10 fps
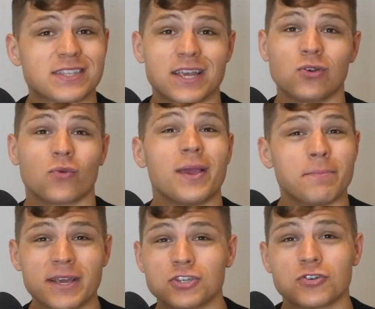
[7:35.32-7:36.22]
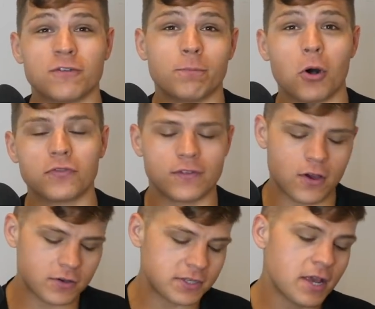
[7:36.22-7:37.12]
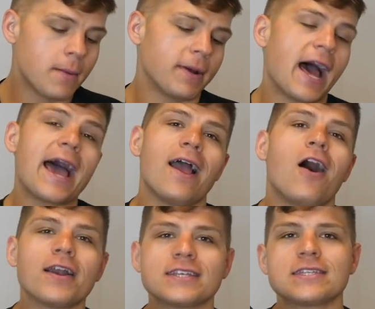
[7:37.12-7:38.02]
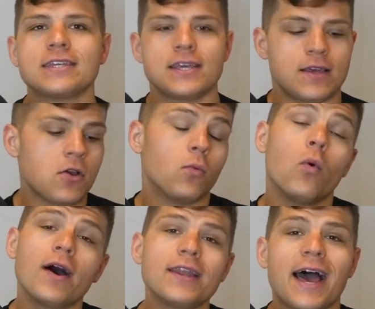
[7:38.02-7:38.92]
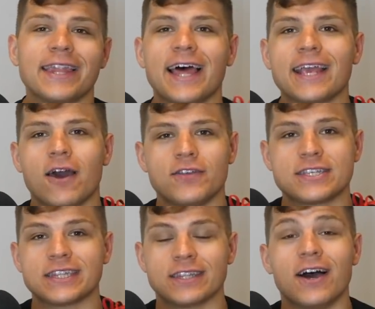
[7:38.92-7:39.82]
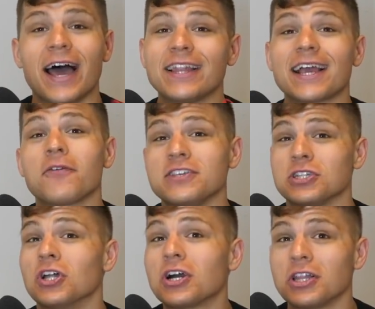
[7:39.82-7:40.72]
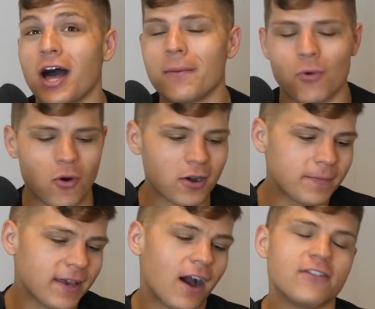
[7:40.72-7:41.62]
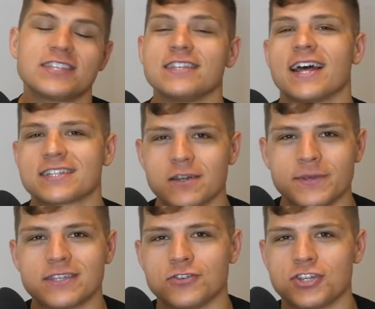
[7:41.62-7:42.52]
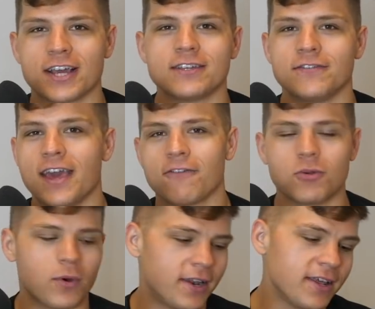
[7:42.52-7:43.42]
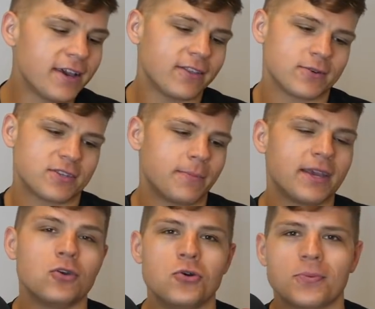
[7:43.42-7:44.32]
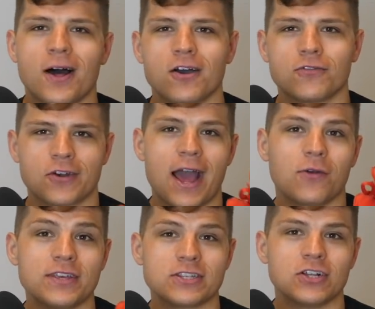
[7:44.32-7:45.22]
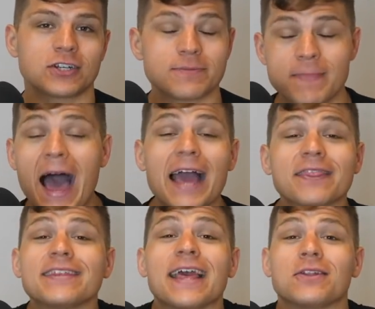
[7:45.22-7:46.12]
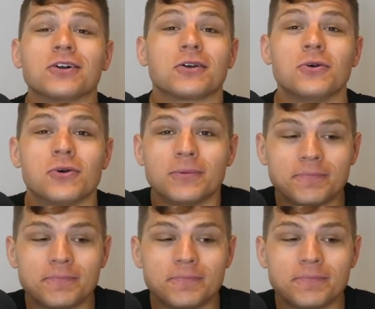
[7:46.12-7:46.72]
a great mixture of both of those, but I honestly, I like how these look a lot more. Obviously, that's going to be subjective to everyone. There was a big hoopla over how these looked. I think they look cool.